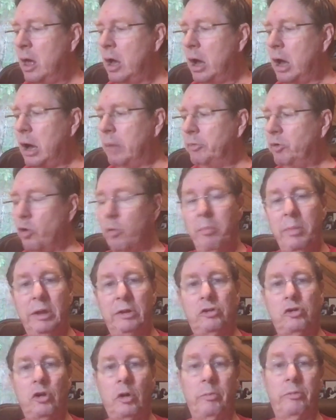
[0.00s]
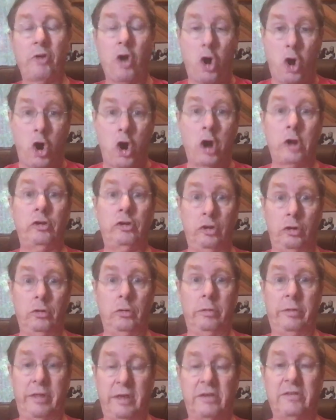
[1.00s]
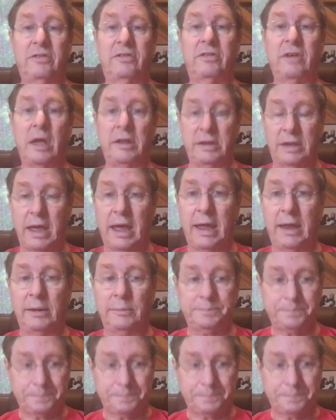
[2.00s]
Your midterms are due this Sunday.